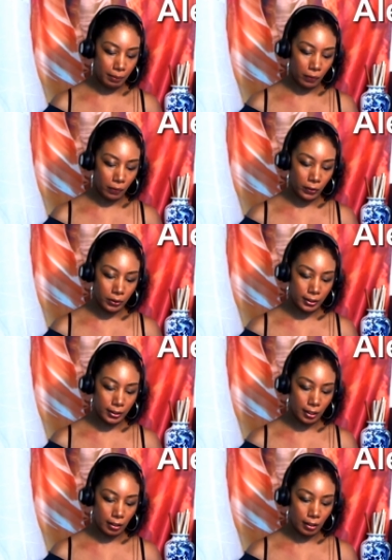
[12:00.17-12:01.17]
the
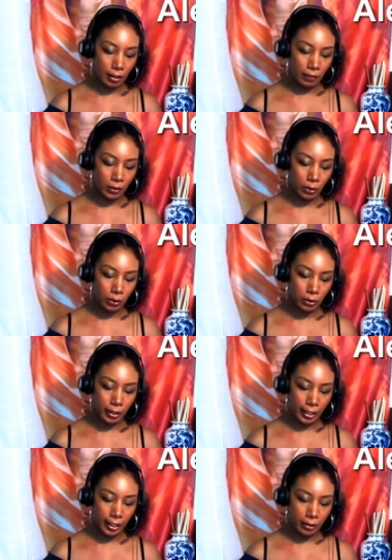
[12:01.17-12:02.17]
focus of local
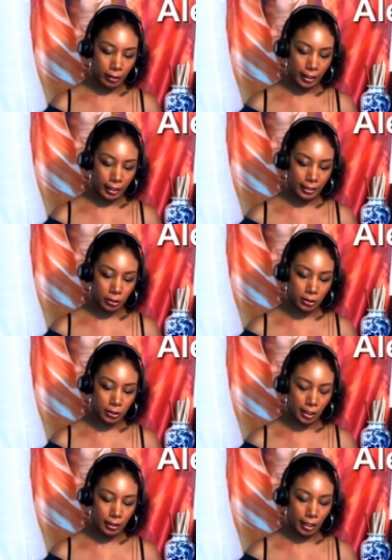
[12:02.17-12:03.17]
anger as her
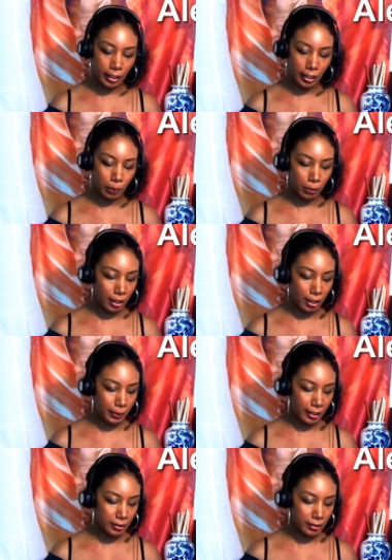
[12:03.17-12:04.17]
son gained
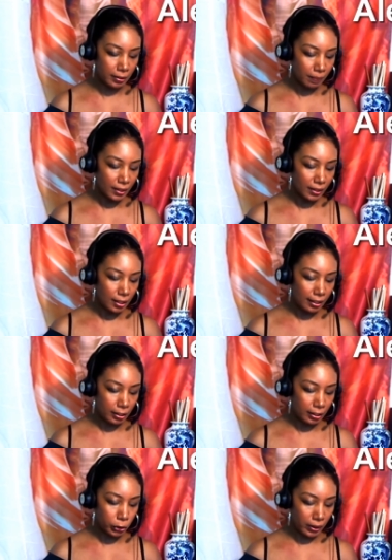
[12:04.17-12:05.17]
prominence in
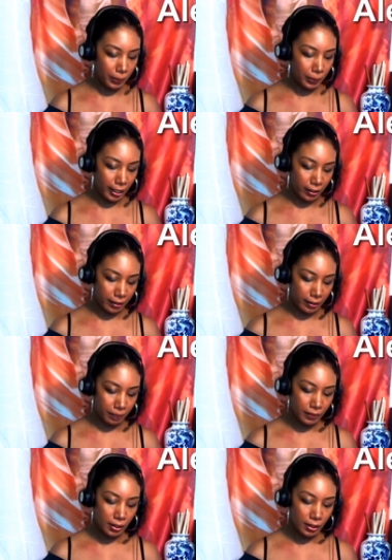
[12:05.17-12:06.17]
the Trump era,
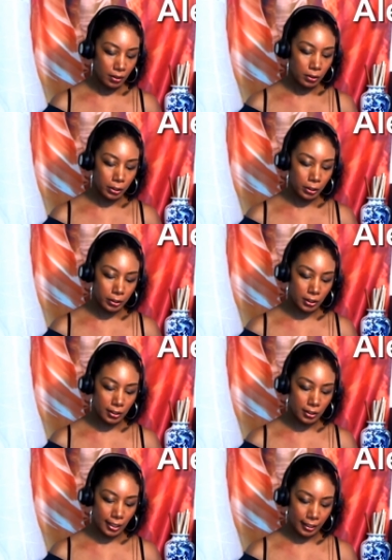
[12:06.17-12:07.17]
Gersh
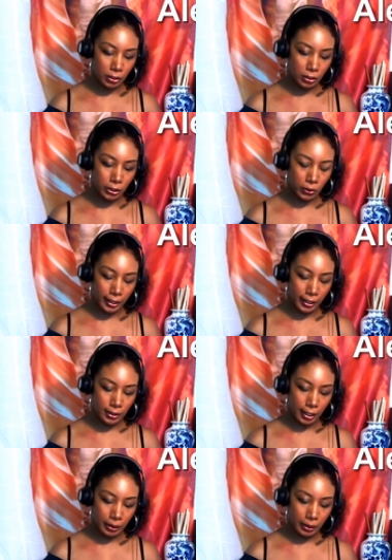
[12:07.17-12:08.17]
said she tried
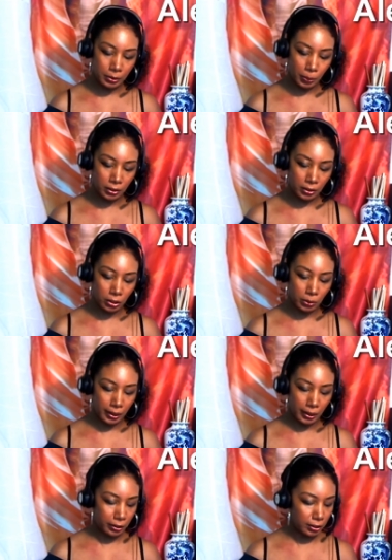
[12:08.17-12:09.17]
to help Spencer's
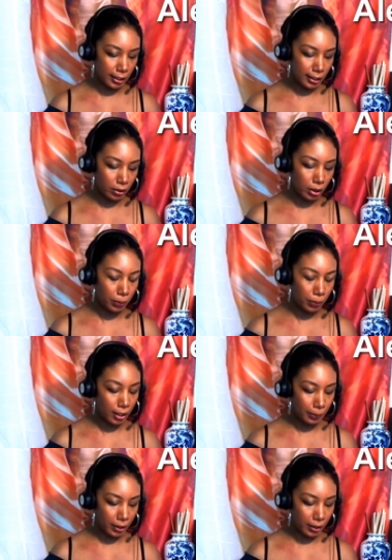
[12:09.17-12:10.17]
mother sell her
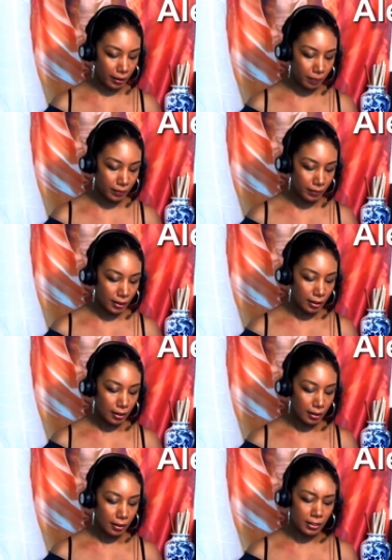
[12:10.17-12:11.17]
property.
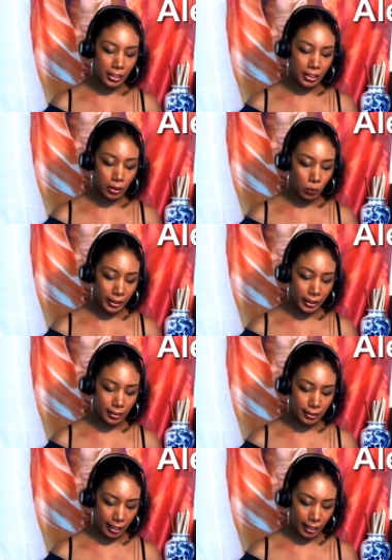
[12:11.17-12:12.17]
The deal went
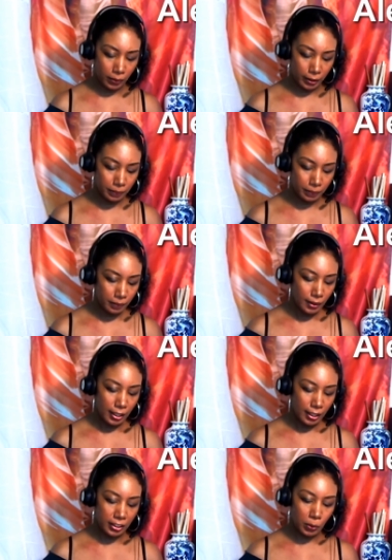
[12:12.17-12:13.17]
sour,
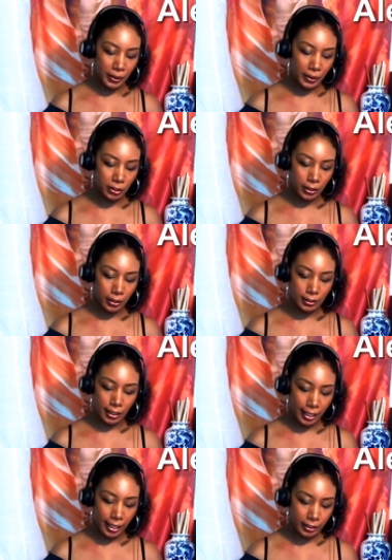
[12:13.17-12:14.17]
and Spencer
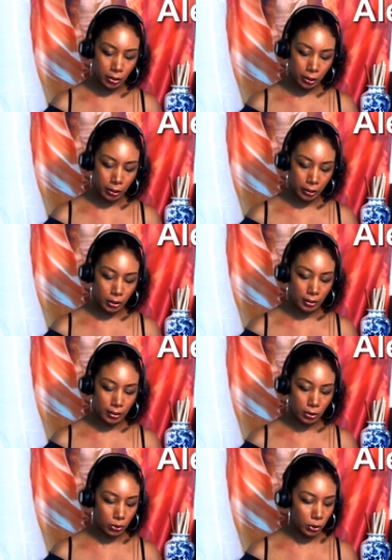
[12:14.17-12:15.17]
attacked Gersh on
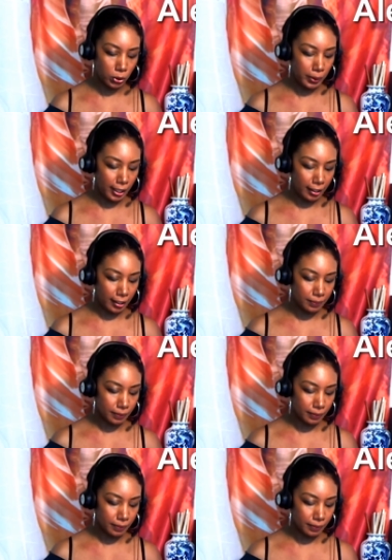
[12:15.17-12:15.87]
social media,